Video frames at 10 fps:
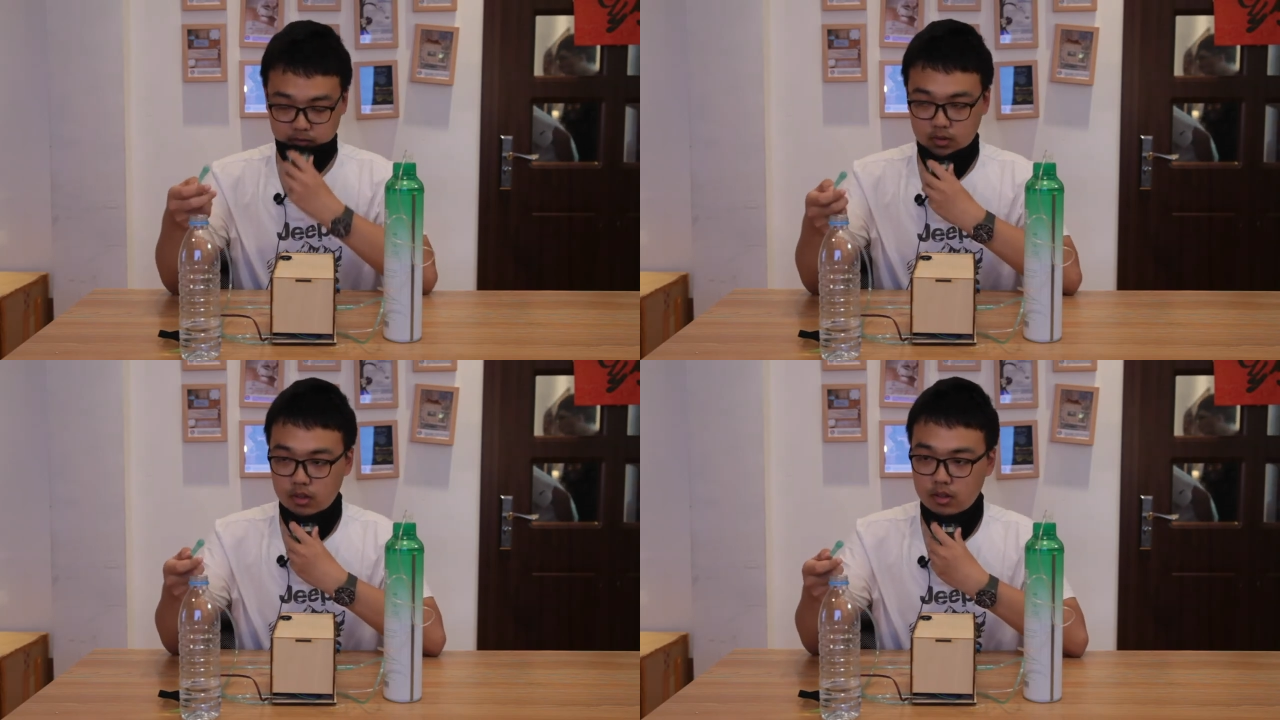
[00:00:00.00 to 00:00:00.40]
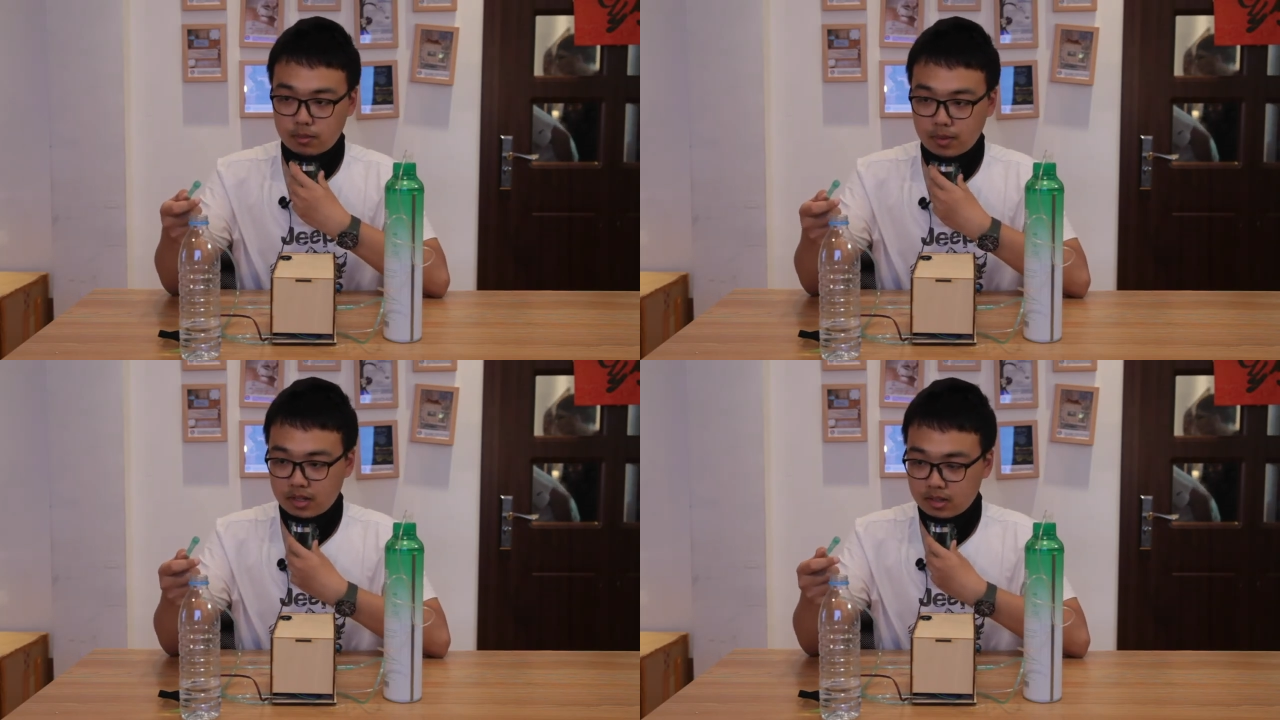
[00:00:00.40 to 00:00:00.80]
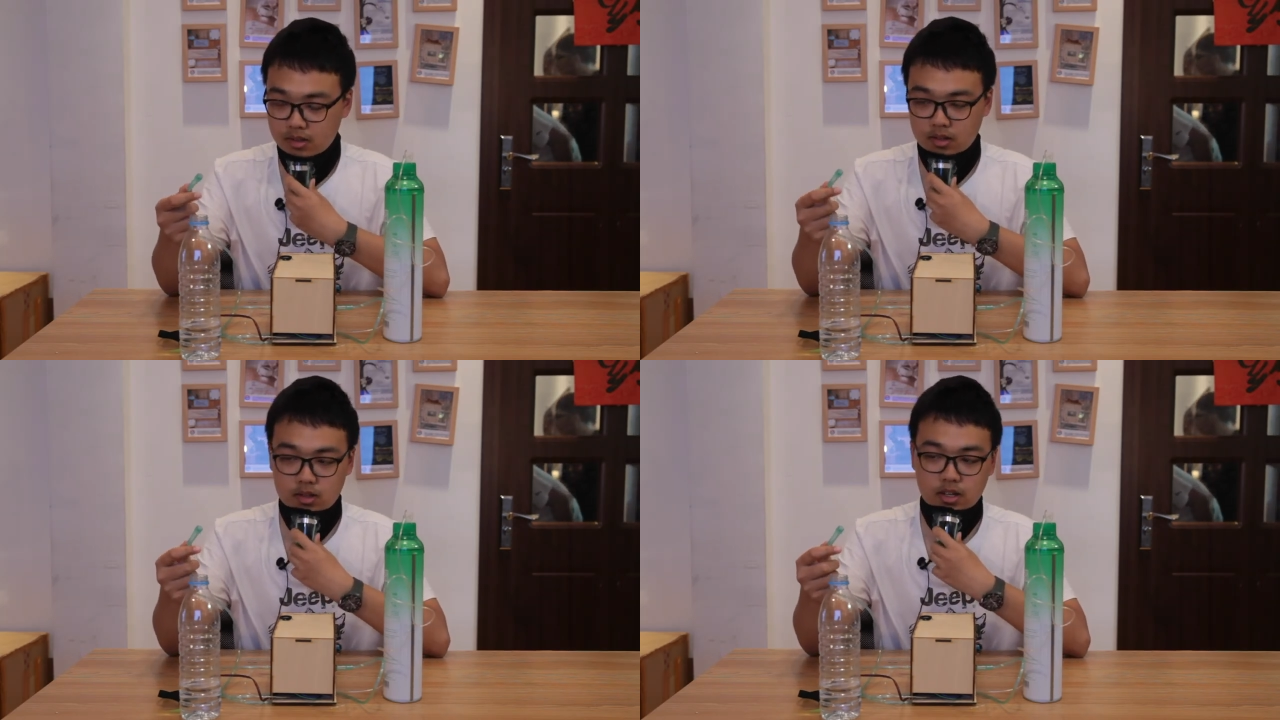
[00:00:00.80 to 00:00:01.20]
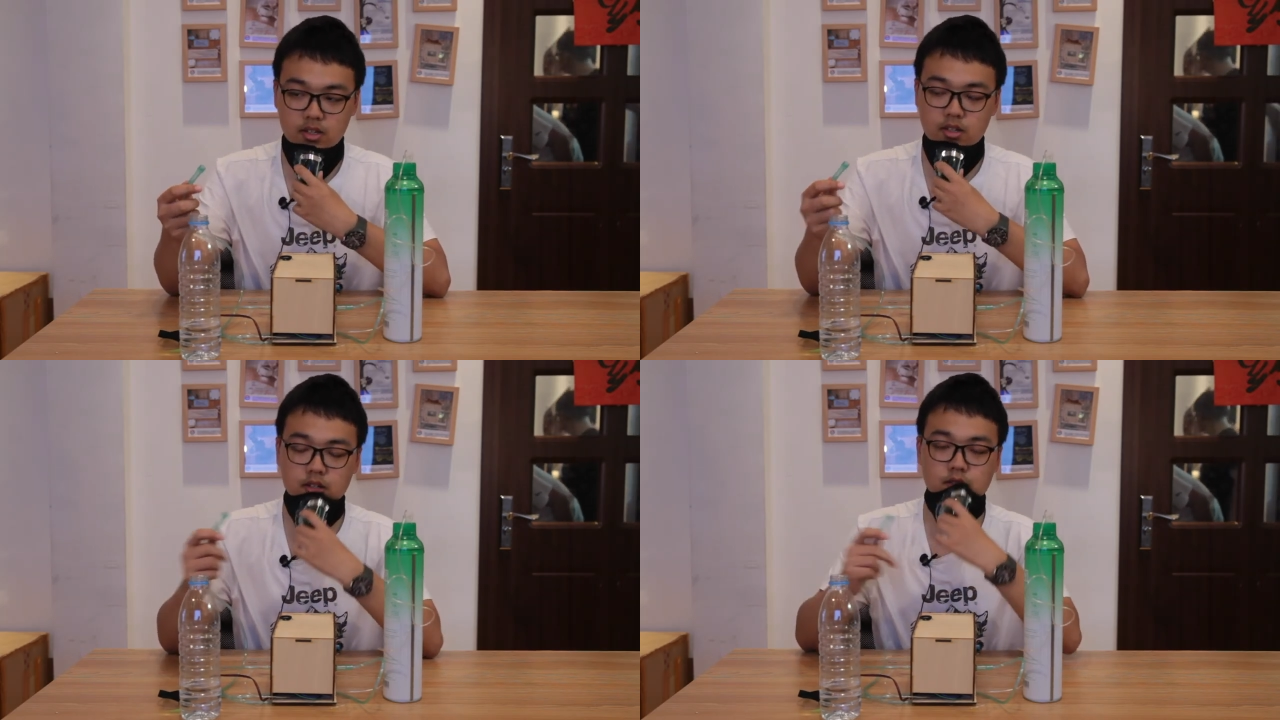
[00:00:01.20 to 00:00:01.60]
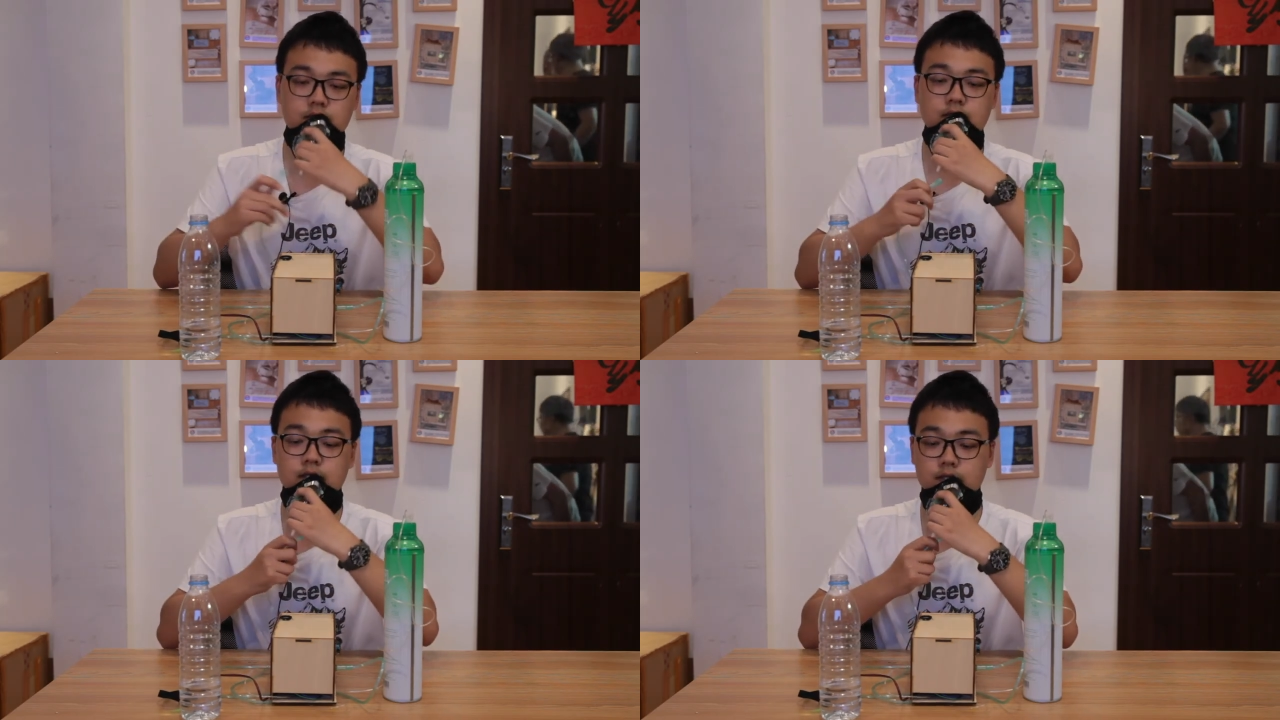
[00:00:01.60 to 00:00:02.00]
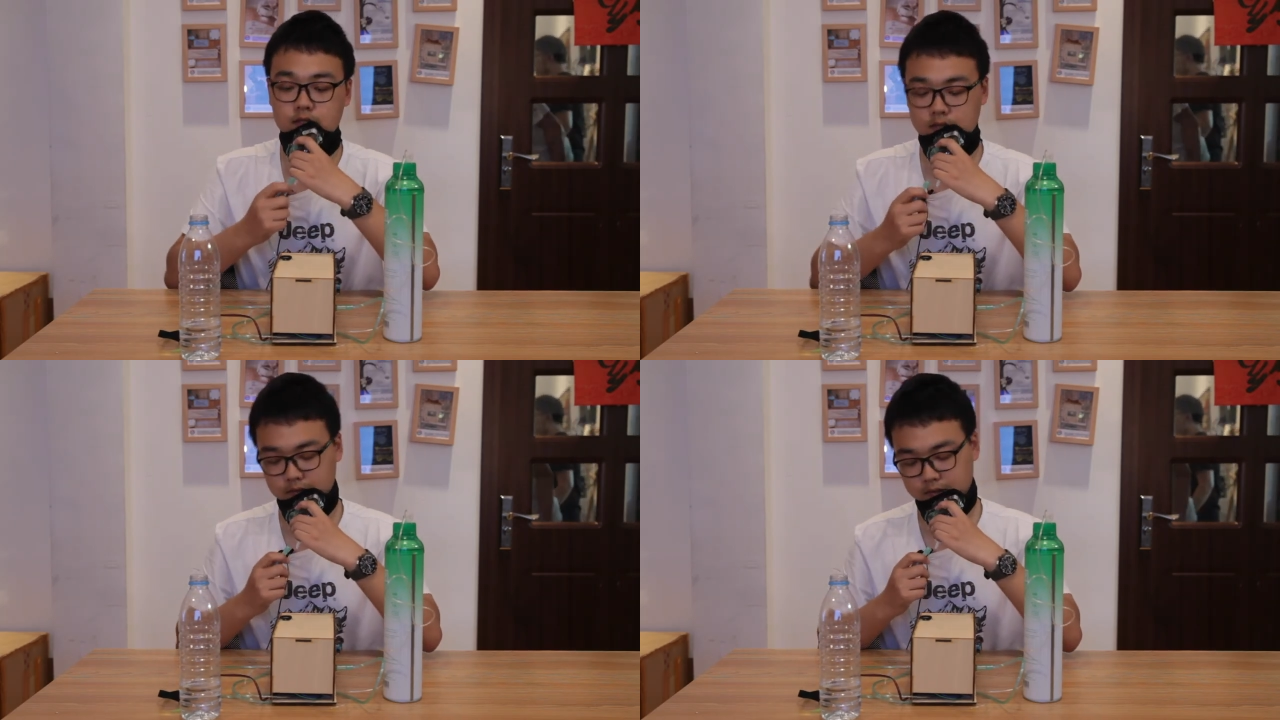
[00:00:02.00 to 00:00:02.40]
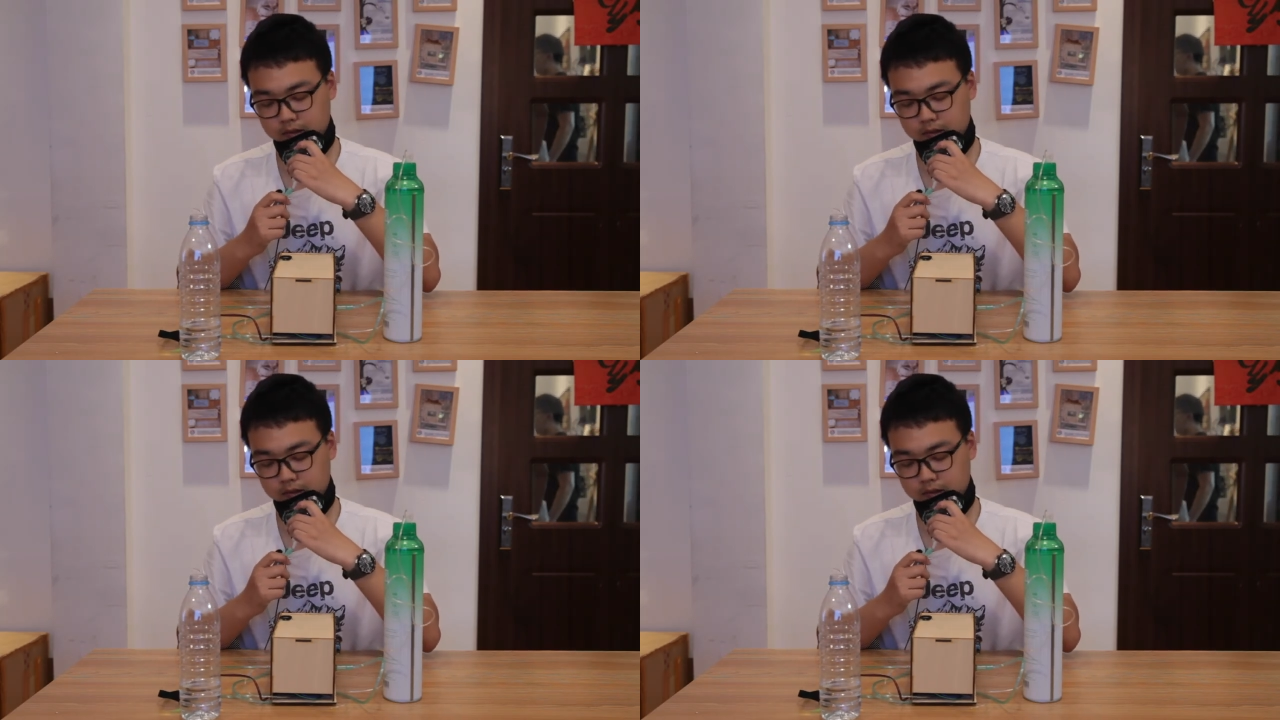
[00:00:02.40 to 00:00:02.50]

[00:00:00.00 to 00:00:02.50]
the mask actually looks like this.